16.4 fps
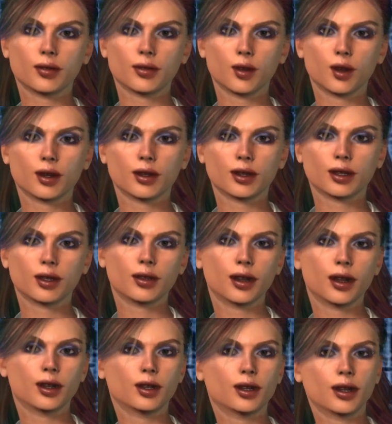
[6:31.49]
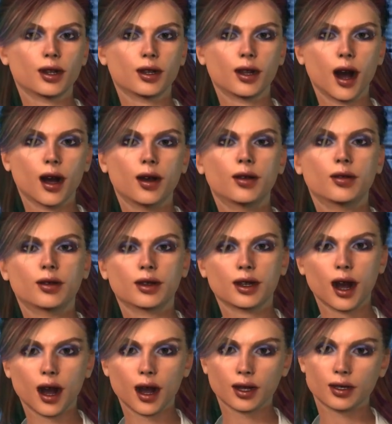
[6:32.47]
With synthetic data,
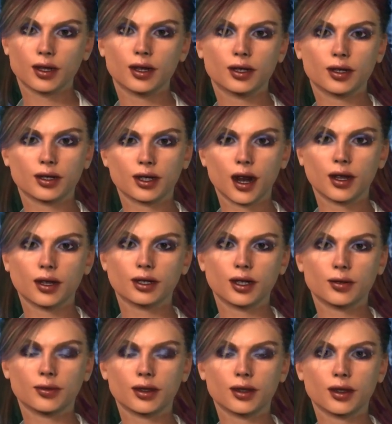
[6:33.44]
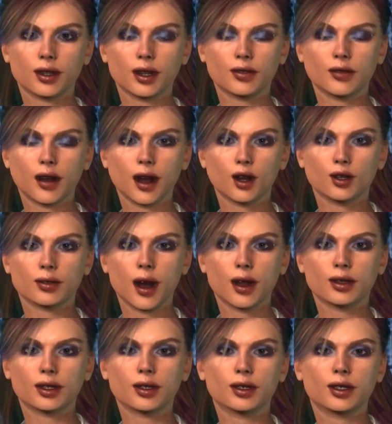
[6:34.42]
Scientists can simulate
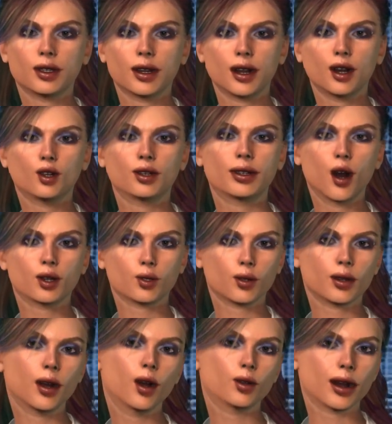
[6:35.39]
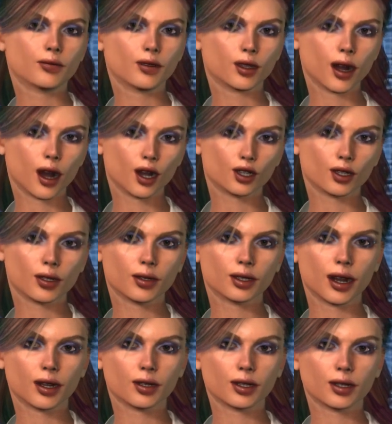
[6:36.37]
environments and scenarios without ever touching the
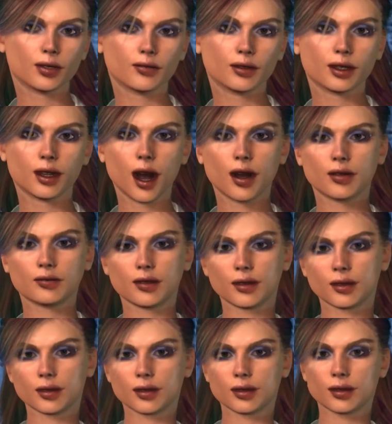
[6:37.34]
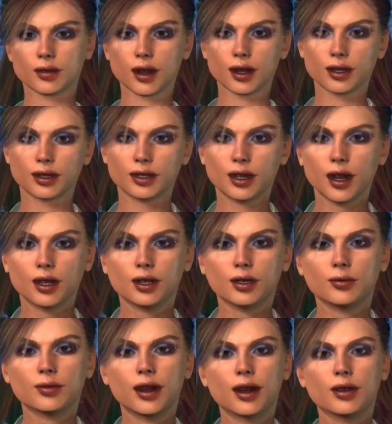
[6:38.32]
sensitive stuff. It's
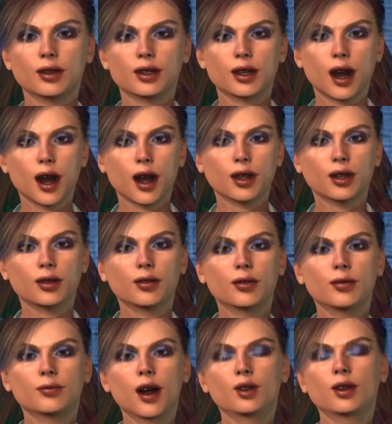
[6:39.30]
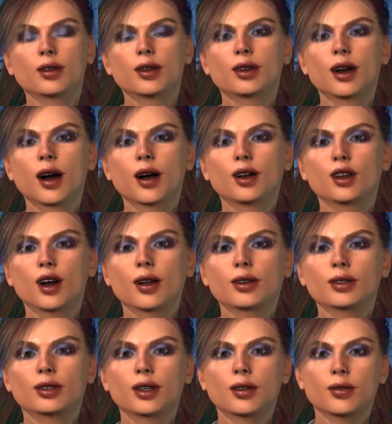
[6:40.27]
like playing God, but with a
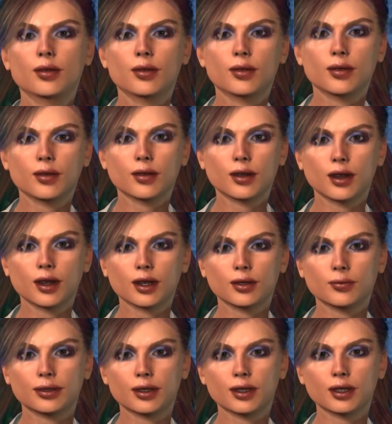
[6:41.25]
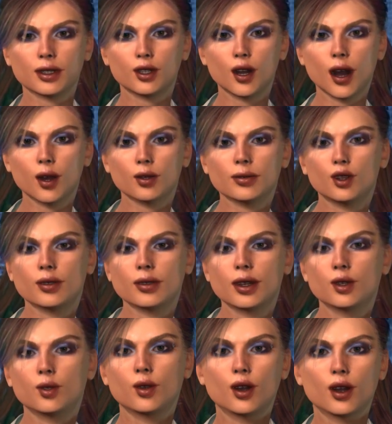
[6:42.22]
conscience. This means
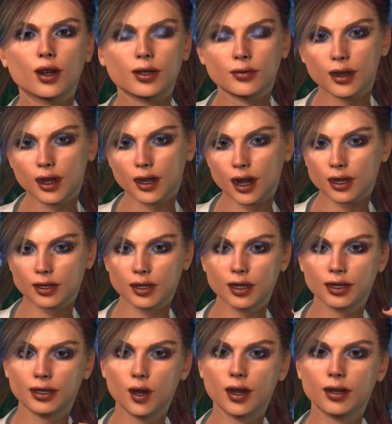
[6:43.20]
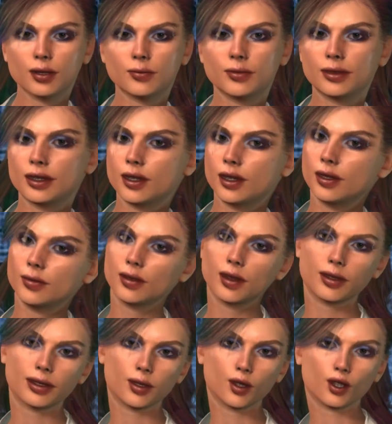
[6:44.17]
groundbreaking work can continue unimpeded by
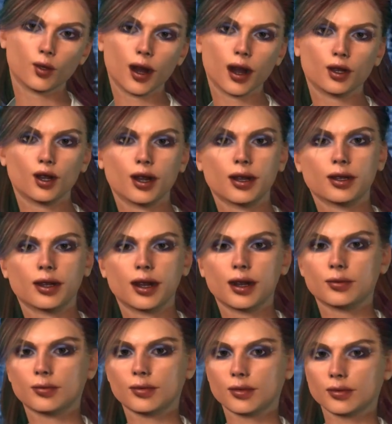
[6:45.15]
the usual red tape.